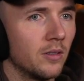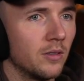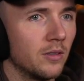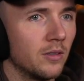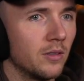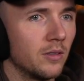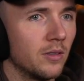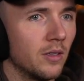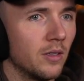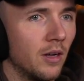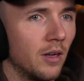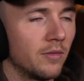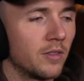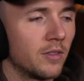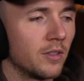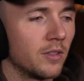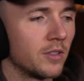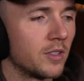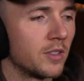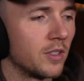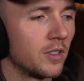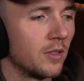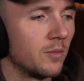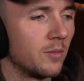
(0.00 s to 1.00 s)
I've done
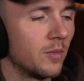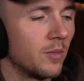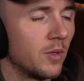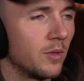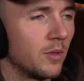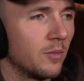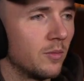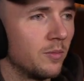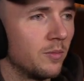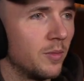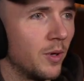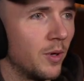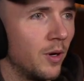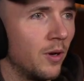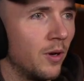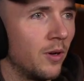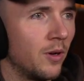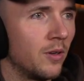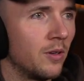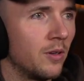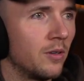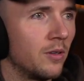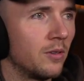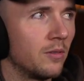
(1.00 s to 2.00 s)
some, but
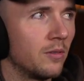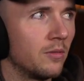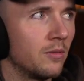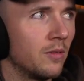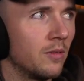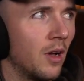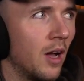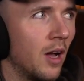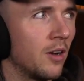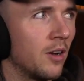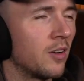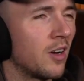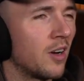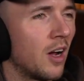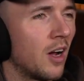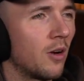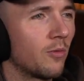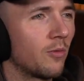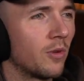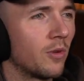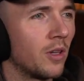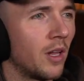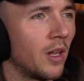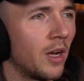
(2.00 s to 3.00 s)
I don't know how
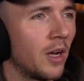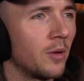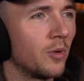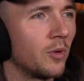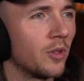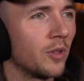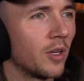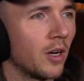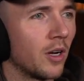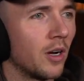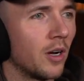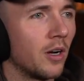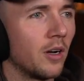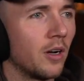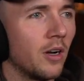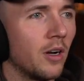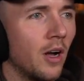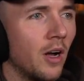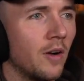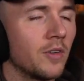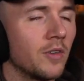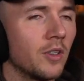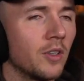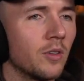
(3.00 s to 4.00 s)
reliable they are.
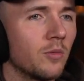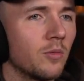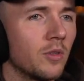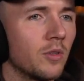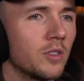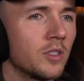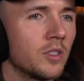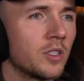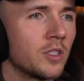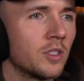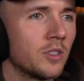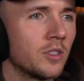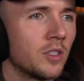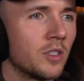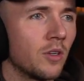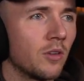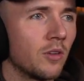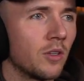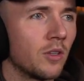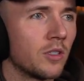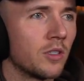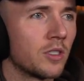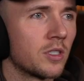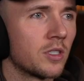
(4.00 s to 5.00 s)
I've done the ones so
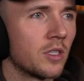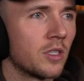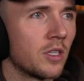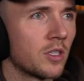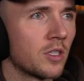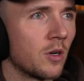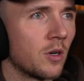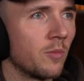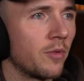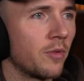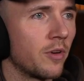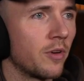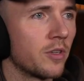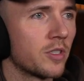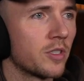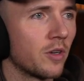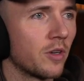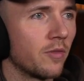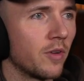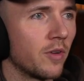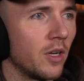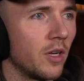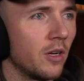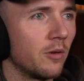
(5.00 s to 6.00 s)
there's companies
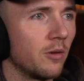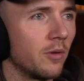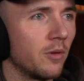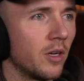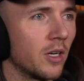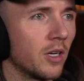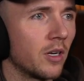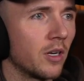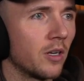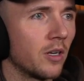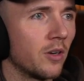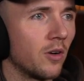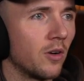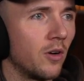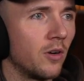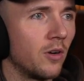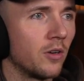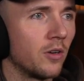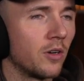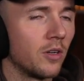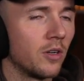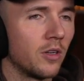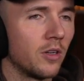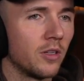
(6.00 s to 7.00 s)
over here where you can
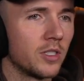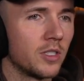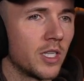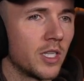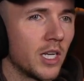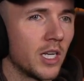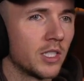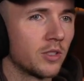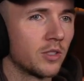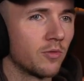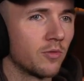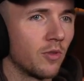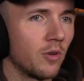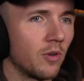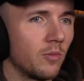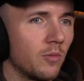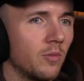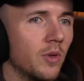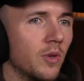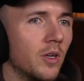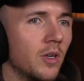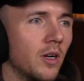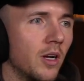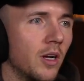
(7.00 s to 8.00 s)
order tests from,
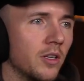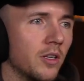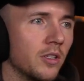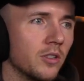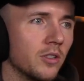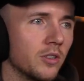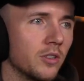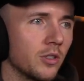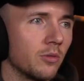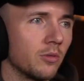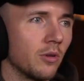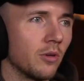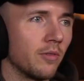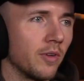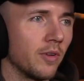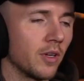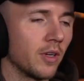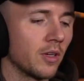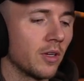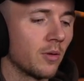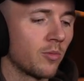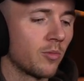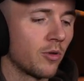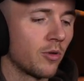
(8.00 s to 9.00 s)
and you'll do a
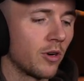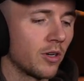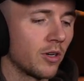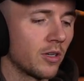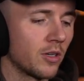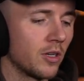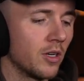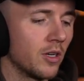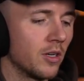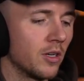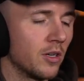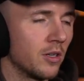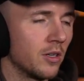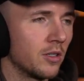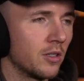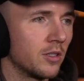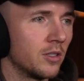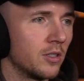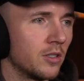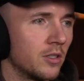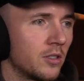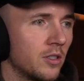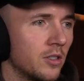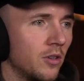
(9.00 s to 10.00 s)
finger prick.
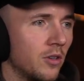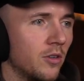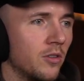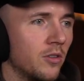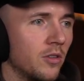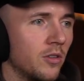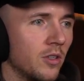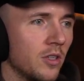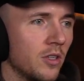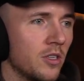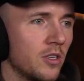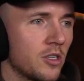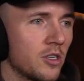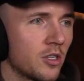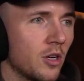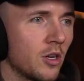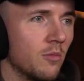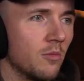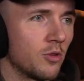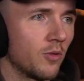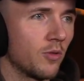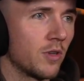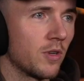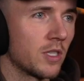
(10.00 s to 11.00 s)
So it just
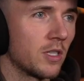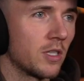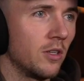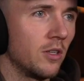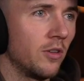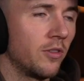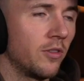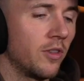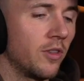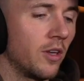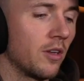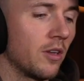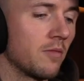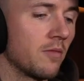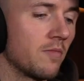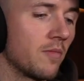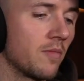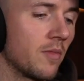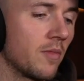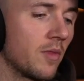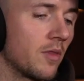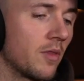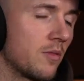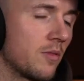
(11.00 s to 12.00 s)
comes with this little thing,
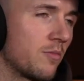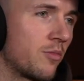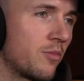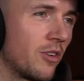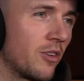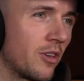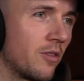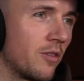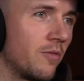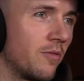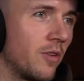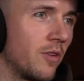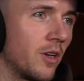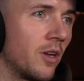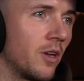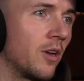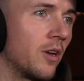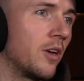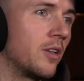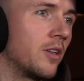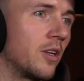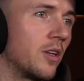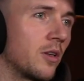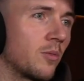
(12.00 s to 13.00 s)
prick your finger,
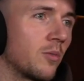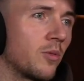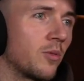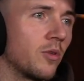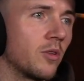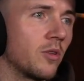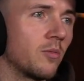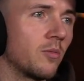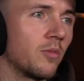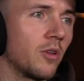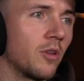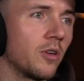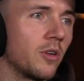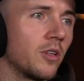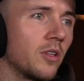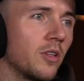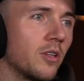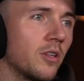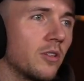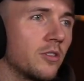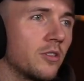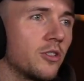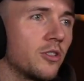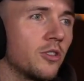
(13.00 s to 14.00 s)
and then you put the blood in the
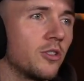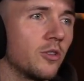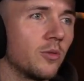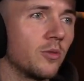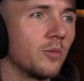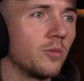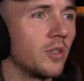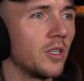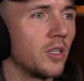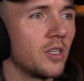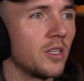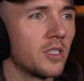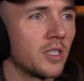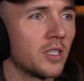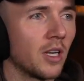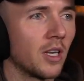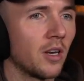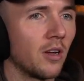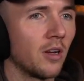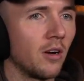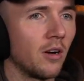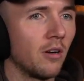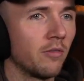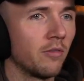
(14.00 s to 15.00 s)
little tube, and then you send it
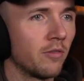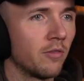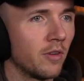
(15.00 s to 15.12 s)
off.